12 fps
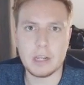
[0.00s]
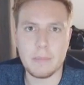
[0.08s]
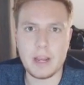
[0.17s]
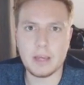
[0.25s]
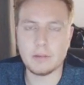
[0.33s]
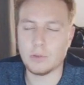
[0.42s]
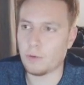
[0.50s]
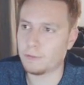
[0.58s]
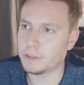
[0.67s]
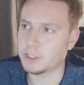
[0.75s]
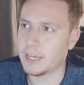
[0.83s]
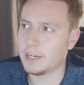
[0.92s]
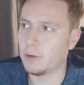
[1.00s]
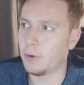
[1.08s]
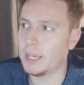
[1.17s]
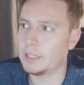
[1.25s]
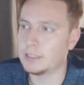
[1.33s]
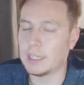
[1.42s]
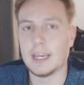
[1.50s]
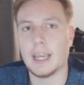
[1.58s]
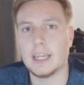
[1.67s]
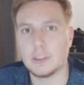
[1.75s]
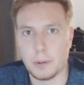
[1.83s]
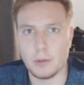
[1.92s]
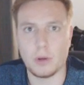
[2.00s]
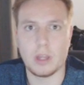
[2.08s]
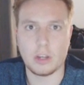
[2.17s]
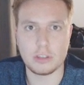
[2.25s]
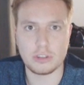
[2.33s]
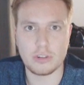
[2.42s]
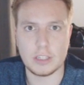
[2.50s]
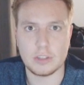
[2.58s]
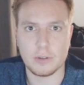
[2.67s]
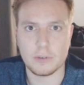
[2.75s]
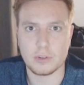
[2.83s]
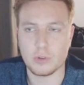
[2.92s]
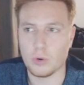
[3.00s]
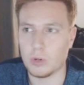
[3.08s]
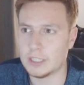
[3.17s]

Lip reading: Eric Lamela, not for sale. Easy. He's booted straight off the